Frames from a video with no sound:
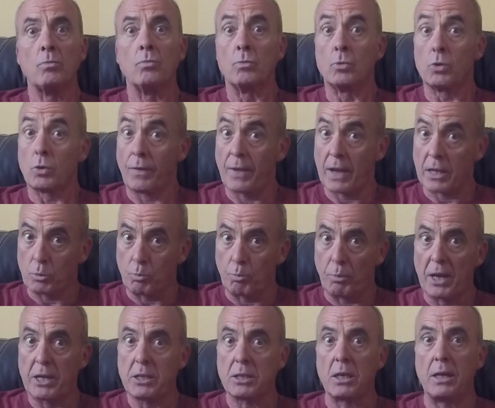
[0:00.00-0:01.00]
So that's
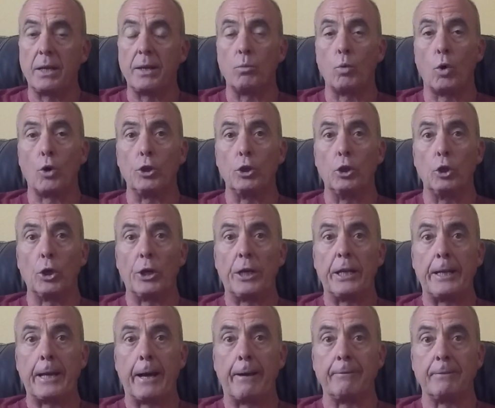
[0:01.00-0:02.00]
basically what you're looking
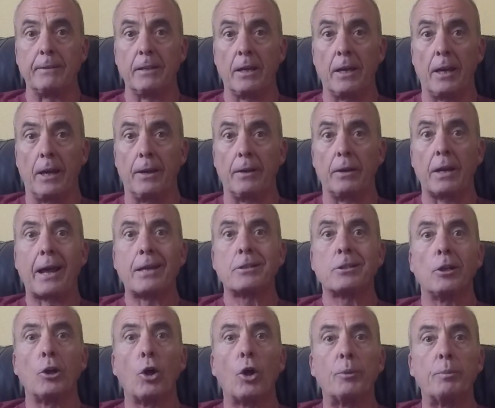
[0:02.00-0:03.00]
at there. And as a
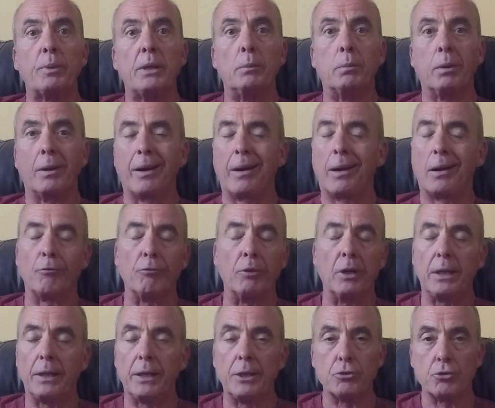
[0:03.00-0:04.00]
lot of people aren't
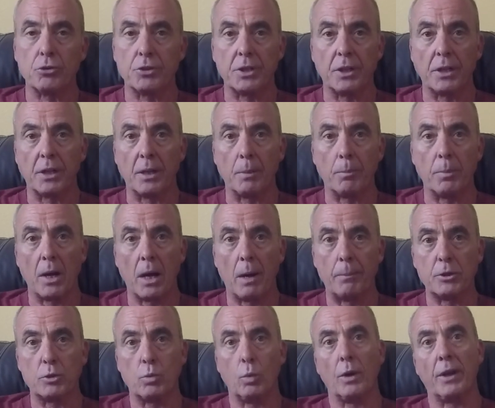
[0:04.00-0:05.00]
really interested in
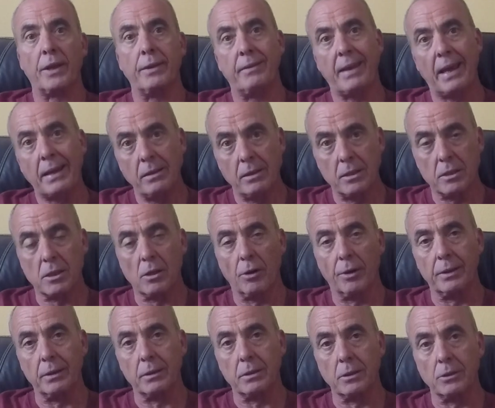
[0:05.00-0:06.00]
apartments, what I then
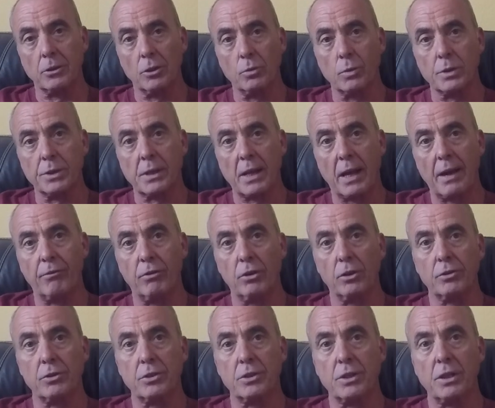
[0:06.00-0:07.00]
decided to do was to have a look
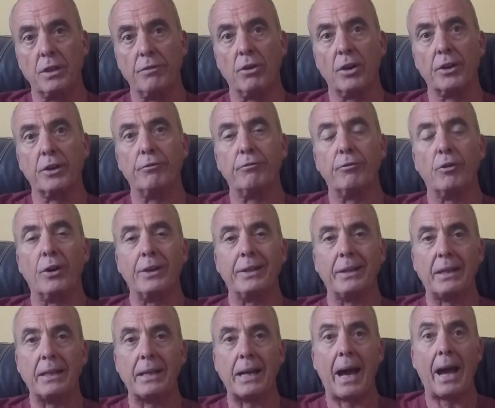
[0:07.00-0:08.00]
to see if I could find
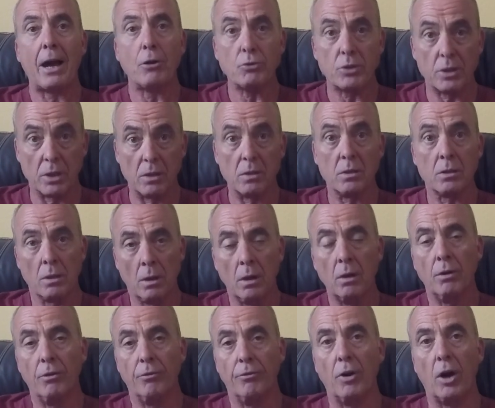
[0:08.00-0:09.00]
any houses
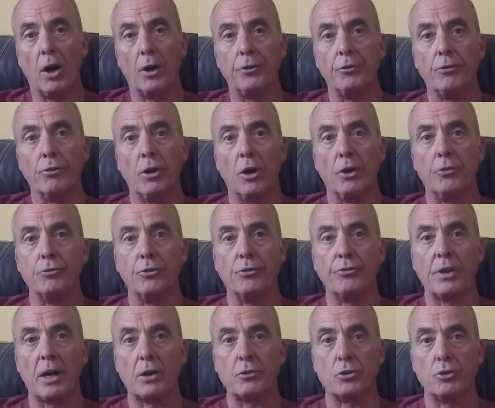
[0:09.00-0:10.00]
for under
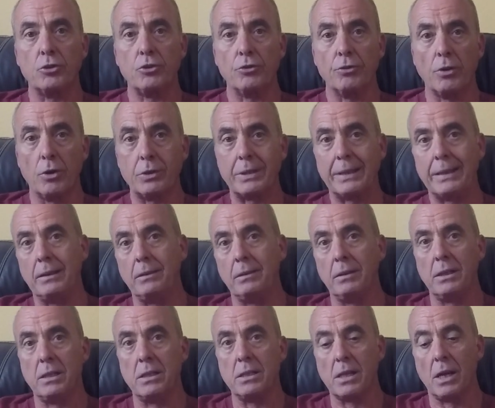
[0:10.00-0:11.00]
€100,000 in
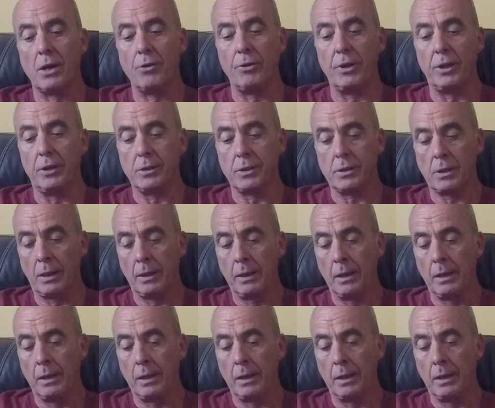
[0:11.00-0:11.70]
these areas.